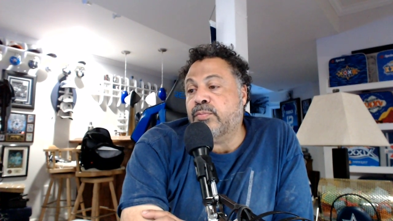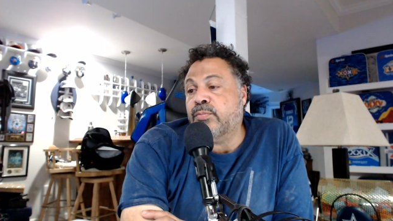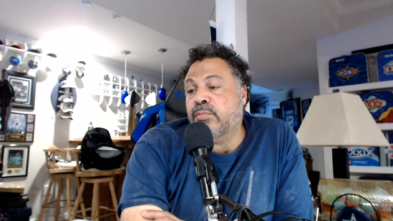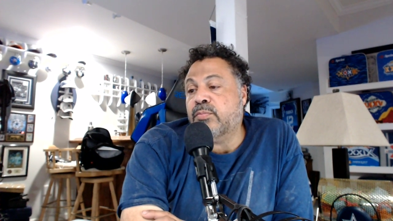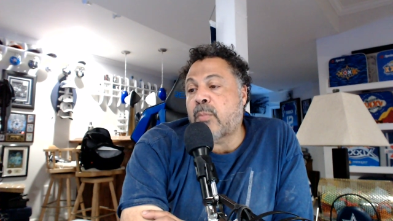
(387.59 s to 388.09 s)

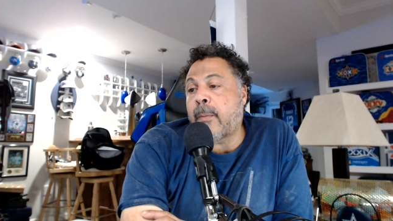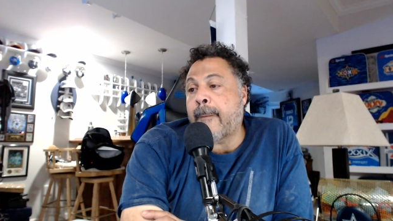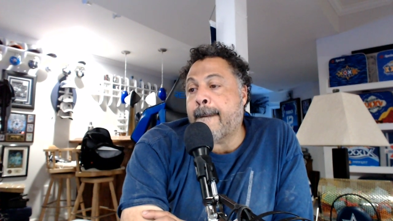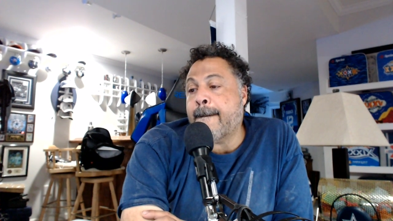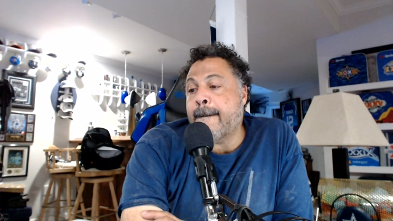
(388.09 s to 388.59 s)

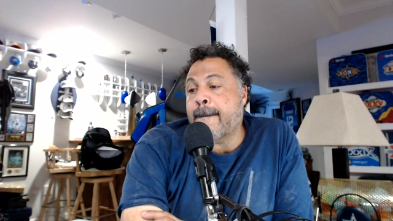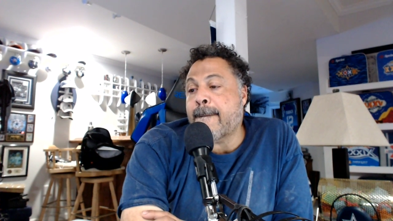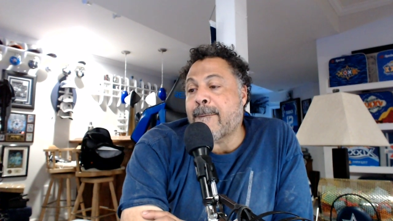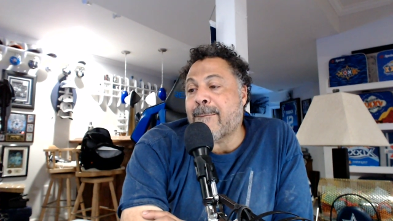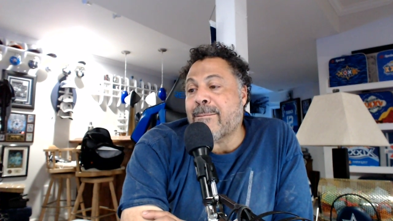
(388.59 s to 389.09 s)

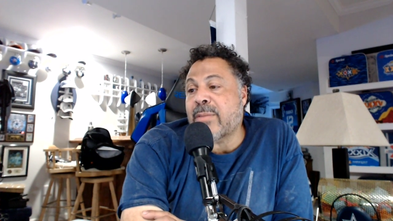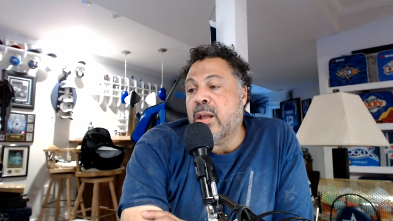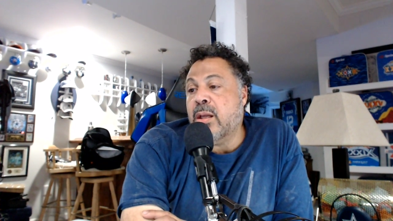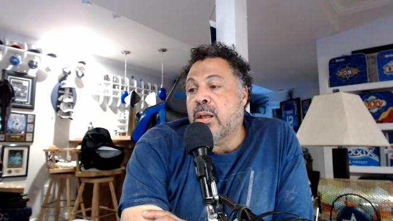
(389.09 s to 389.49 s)
No one is speaking in this clip.